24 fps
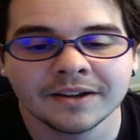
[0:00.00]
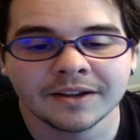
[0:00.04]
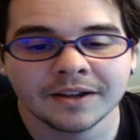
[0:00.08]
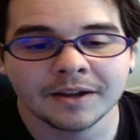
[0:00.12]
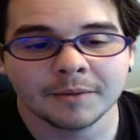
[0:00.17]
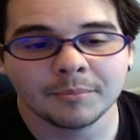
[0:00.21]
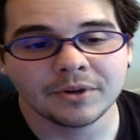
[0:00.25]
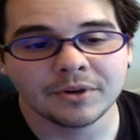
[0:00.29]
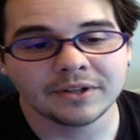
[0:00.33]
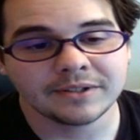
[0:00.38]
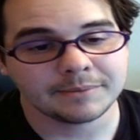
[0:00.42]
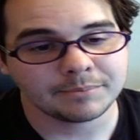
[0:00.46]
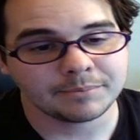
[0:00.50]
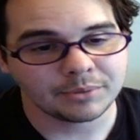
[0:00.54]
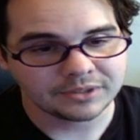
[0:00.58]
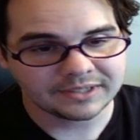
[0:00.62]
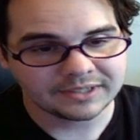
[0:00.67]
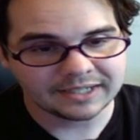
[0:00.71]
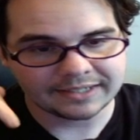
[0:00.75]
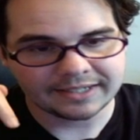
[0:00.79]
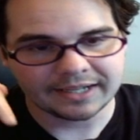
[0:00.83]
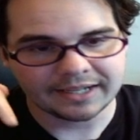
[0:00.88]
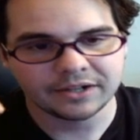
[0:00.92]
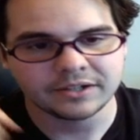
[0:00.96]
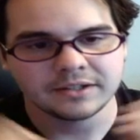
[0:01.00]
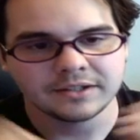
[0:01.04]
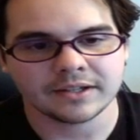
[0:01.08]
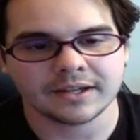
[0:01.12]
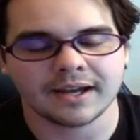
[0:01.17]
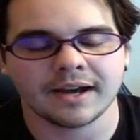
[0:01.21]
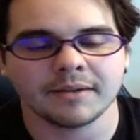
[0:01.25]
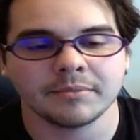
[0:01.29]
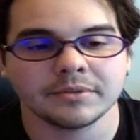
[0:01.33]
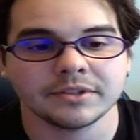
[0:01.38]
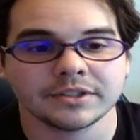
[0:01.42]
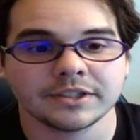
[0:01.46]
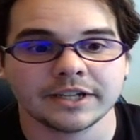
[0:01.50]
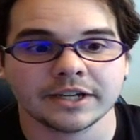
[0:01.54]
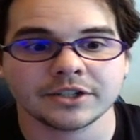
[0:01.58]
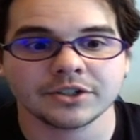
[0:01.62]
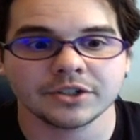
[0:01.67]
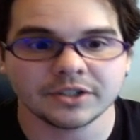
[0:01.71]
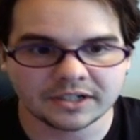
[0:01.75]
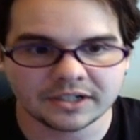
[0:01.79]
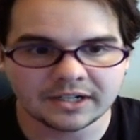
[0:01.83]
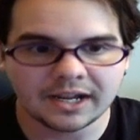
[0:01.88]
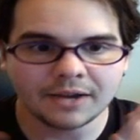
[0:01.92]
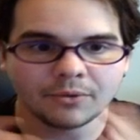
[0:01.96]
But put that down in the comment section,
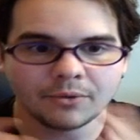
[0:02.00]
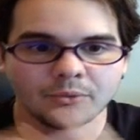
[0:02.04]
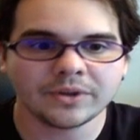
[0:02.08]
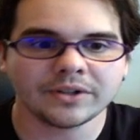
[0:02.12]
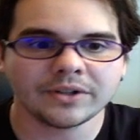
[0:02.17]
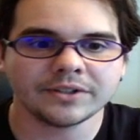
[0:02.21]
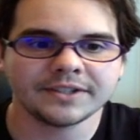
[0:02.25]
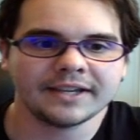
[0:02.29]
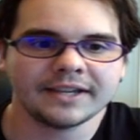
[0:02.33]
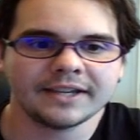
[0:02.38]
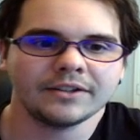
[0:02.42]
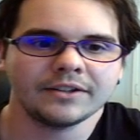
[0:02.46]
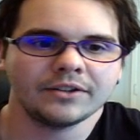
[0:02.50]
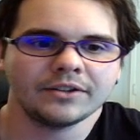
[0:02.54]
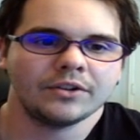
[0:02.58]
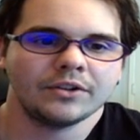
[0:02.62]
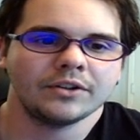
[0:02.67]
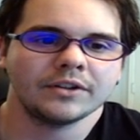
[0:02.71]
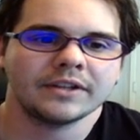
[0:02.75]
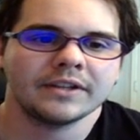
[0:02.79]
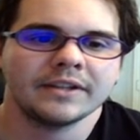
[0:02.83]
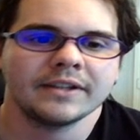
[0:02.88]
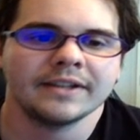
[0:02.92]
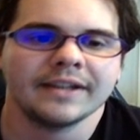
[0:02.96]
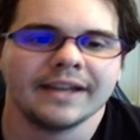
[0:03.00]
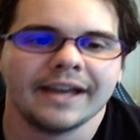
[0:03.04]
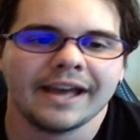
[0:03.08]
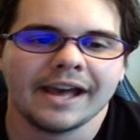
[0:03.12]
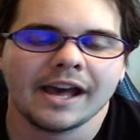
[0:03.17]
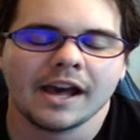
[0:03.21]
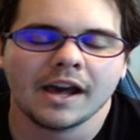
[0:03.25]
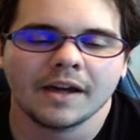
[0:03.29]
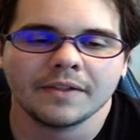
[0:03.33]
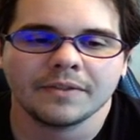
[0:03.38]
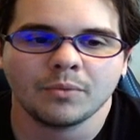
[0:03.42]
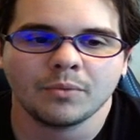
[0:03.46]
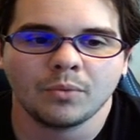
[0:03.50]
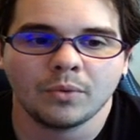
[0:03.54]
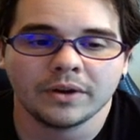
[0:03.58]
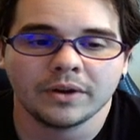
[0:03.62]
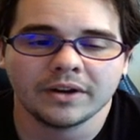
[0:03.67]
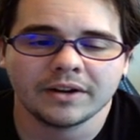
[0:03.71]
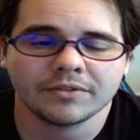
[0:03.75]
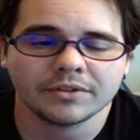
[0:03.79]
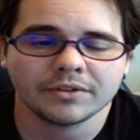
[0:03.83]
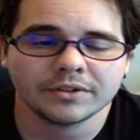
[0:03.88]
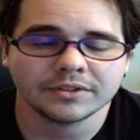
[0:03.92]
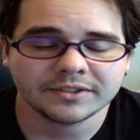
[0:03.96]
and I will take a look at
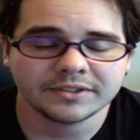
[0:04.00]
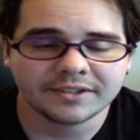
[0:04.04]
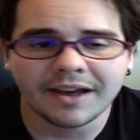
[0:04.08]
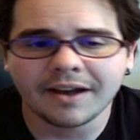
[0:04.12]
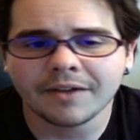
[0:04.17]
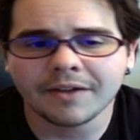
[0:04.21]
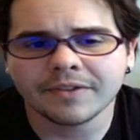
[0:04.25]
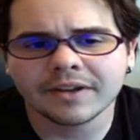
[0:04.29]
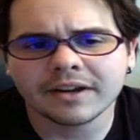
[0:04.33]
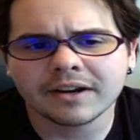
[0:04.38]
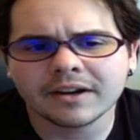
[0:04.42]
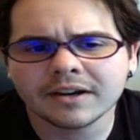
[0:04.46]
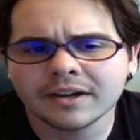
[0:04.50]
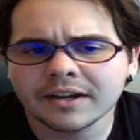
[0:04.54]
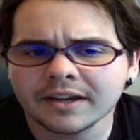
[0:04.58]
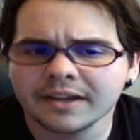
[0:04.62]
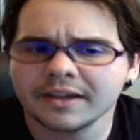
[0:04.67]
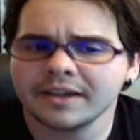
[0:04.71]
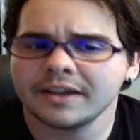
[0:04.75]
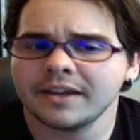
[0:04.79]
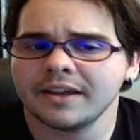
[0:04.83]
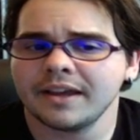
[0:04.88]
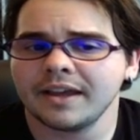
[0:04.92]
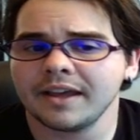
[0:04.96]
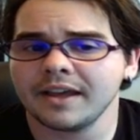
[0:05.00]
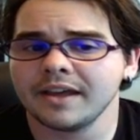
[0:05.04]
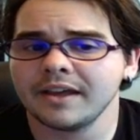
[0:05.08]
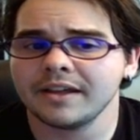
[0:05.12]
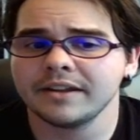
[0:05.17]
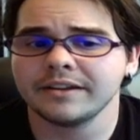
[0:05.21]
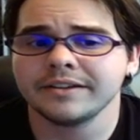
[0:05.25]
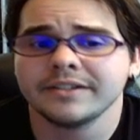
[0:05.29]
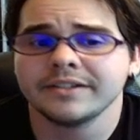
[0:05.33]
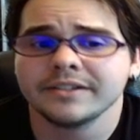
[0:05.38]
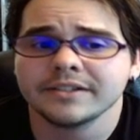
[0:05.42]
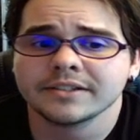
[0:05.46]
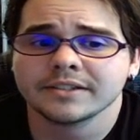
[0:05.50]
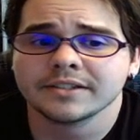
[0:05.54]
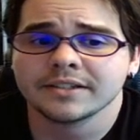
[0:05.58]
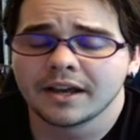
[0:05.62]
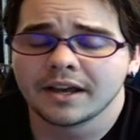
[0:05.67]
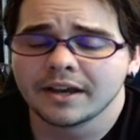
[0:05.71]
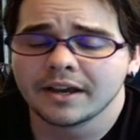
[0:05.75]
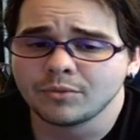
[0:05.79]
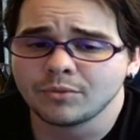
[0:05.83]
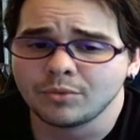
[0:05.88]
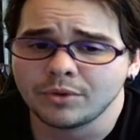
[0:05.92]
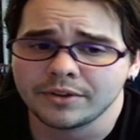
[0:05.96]
whatever is down there and
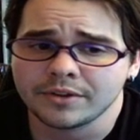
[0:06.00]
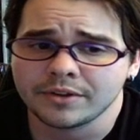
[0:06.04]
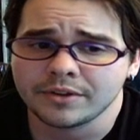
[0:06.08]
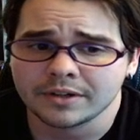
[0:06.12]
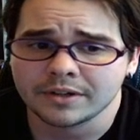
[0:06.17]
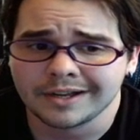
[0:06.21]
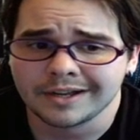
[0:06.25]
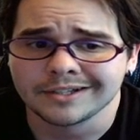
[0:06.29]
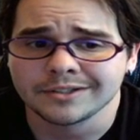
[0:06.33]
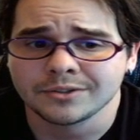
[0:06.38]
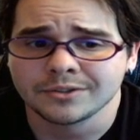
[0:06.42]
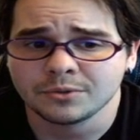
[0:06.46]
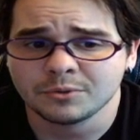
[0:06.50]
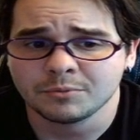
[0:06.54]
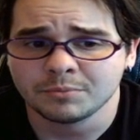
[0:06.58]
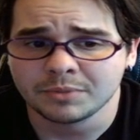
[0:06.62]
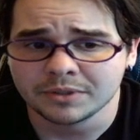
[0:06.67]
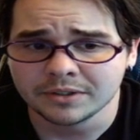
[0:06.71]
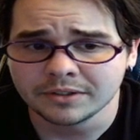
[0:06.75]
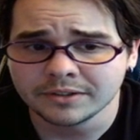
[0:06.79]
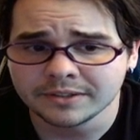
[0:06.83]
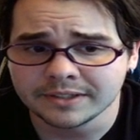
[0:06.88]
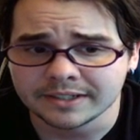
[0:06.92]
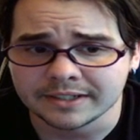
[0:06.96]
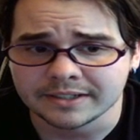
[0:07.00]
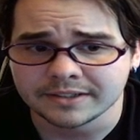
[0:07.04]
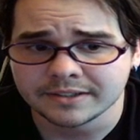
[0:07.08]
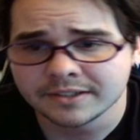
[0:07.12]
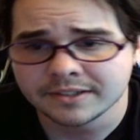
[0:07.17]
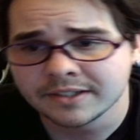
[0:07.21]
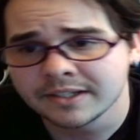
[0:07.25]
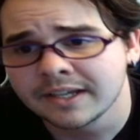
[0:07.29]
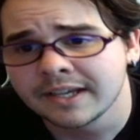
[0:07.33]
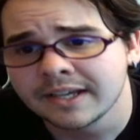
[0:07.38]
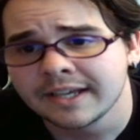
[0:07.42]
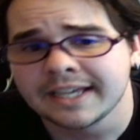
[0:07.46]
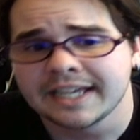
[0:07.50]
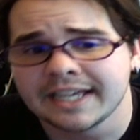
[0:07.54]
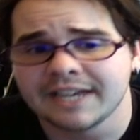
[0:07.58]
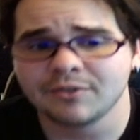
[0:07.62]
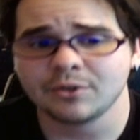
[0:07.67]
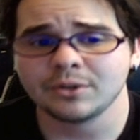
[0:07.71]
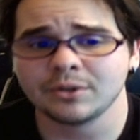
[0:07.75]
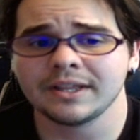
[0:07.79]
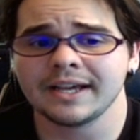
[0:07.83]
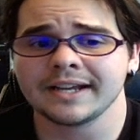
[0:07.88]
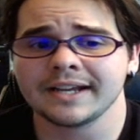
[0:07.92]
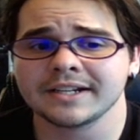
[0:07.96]
decide whether or not to build it. If
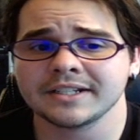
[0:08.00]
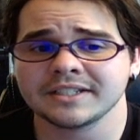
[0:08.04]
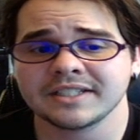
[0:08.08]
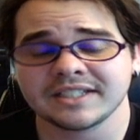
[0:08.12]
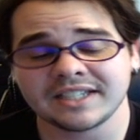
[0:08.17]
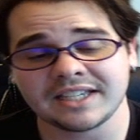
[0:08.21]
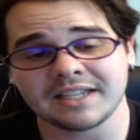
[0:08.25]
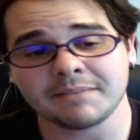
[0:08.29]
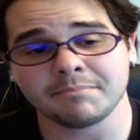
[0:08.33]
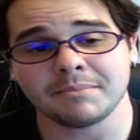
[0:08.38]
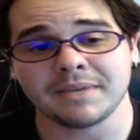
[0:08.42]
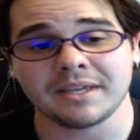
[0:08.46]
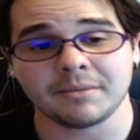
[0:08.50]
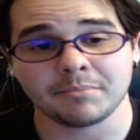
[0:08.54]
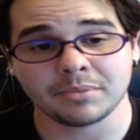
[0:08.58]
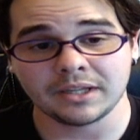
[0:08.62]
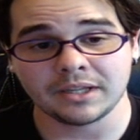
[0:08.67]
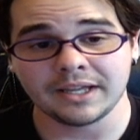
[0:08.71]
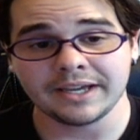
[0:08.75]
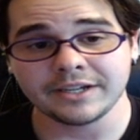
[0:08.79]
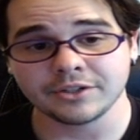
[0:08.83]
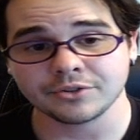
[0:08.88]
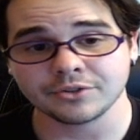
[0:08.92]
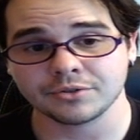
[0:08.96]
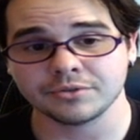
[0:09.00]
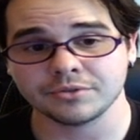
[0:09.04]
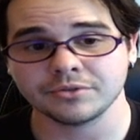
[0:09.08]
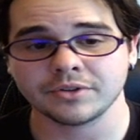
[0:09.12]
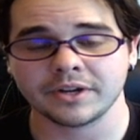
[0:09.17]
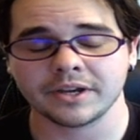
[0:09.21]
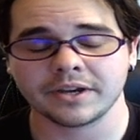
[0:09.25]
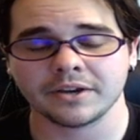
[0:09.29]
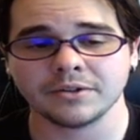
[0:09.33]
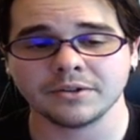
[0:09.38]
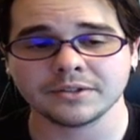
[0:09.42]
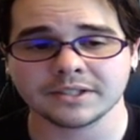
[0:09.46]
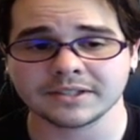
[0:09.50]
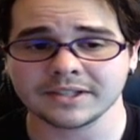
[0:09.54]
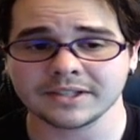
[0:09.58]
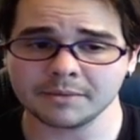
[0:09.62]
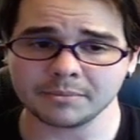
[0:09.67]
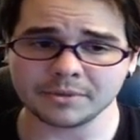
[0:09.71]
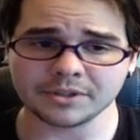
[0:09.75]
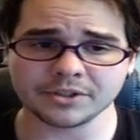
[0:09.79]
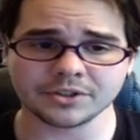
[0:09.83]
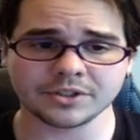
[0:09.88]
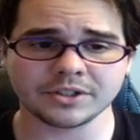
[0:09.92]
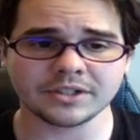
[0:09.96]
you'd like to see me playing True Dracos, as I
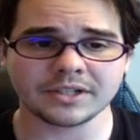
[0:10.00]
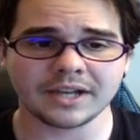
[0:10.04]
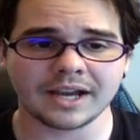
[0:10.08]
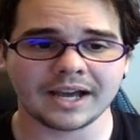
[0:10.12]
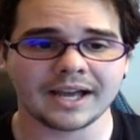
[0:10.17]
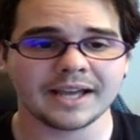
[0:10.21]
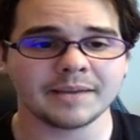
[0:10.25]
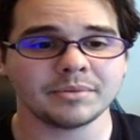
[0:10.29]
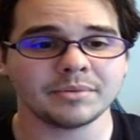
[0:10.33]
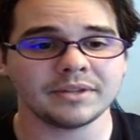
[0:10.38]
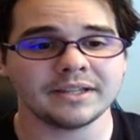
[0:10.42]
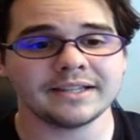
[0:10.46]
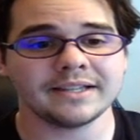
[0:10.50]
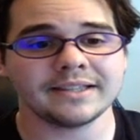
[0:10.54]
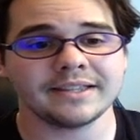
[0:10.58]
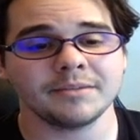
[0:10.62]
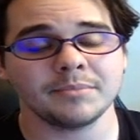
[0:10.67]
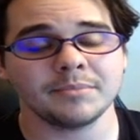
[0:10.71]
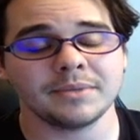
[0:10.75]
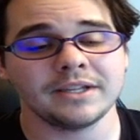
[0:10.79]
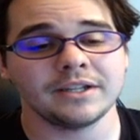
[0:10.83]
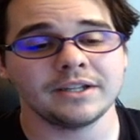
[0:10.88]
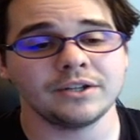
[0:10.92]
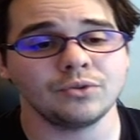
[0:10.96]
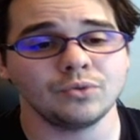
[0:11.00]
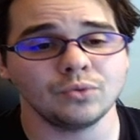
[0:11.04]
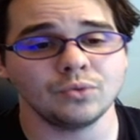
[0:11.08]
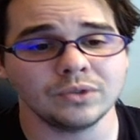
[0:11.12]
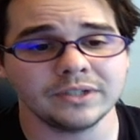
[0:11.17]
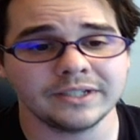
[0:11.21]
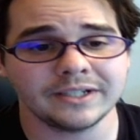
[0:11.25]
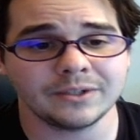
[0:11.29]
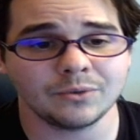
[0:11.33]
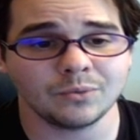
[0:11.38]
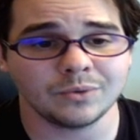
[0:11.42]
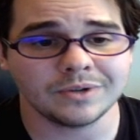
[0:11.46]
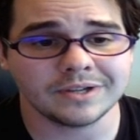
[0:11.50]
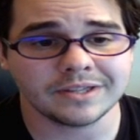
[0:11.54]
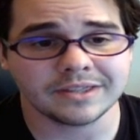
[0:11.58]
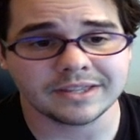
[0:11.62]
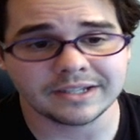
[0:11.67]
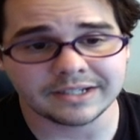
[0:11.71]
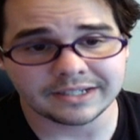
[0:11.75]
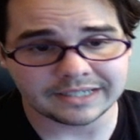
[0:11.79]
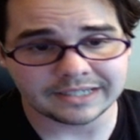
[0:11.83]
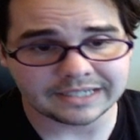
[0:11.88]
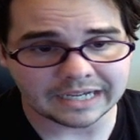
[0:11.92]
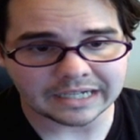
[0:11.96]
mentioned, I played them in Dueling with
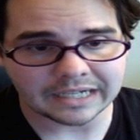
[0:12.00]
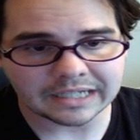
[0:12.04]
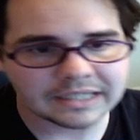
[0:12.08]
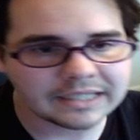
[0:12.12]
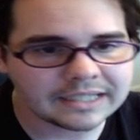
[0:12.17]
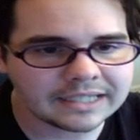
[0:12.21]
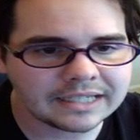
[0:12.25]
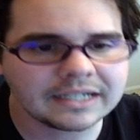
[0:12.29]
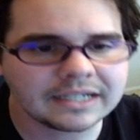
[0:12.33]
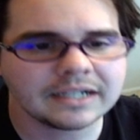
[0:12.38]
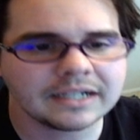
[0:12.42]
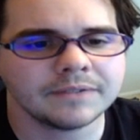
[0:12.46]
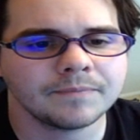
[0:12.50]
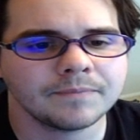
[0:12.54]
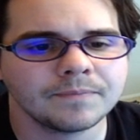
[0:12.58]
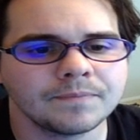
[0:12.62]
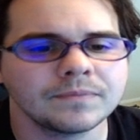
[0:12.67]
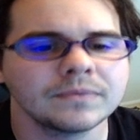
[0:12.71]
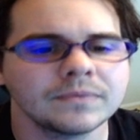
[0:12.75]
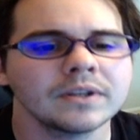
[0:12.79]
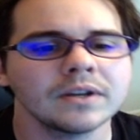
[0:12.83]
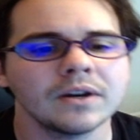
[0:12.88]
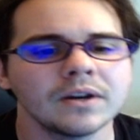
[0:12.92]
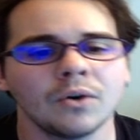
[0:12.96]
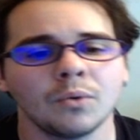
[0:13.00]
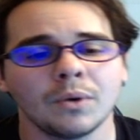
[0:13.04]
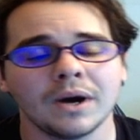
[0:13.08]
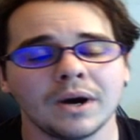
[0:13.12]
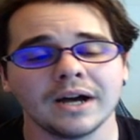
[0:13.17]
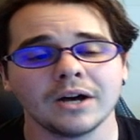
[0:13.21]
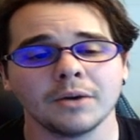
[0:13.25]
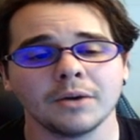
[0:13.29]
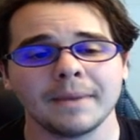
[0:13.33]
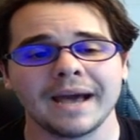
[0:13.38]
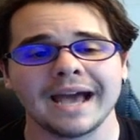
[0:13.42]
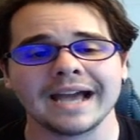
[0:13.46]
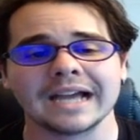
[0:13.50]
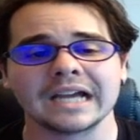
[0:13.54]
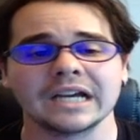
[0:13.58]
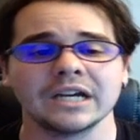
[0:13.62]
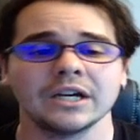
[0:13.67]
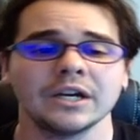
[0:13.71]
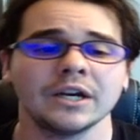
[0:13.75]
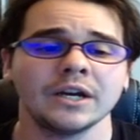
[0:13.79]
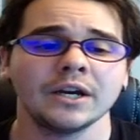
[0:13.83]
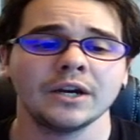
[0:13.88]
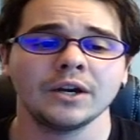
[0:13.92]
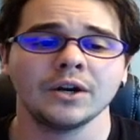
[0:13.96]
Deli a while back,
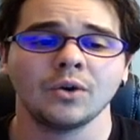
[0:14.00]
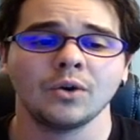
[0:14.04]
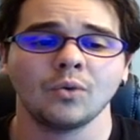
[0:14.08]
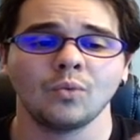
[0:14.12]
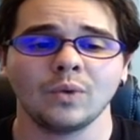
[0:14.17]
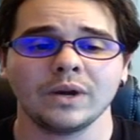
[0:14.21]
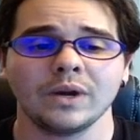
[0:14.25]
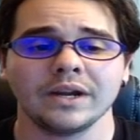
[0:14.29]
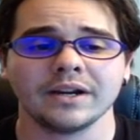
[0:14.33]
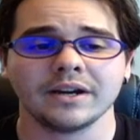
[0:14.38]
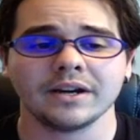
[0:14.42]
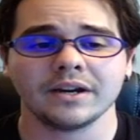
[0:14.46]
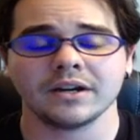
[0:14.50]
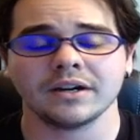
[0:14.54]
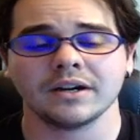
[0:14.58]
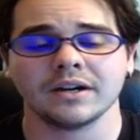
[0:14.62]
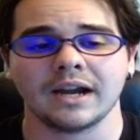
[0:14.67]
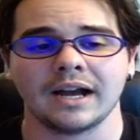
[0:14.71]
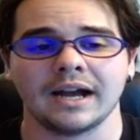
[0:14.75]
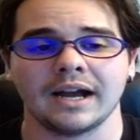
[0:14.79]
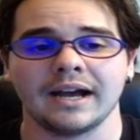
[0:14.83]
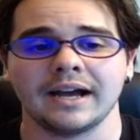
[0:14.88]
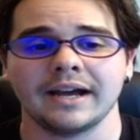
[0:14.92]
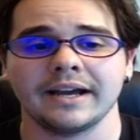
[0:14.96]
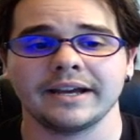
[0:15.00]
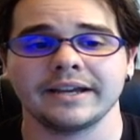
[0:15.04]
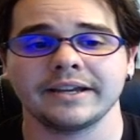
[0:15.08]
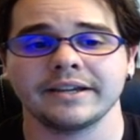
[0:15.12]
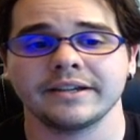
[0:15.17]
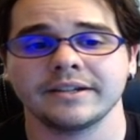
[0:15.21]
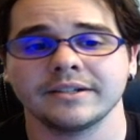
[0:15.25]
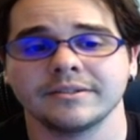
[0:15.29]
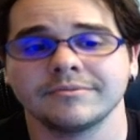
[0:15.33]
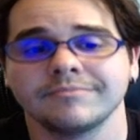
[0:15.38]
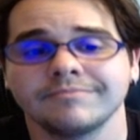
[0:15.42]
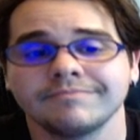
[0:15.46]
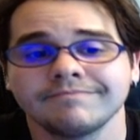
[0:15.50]
where it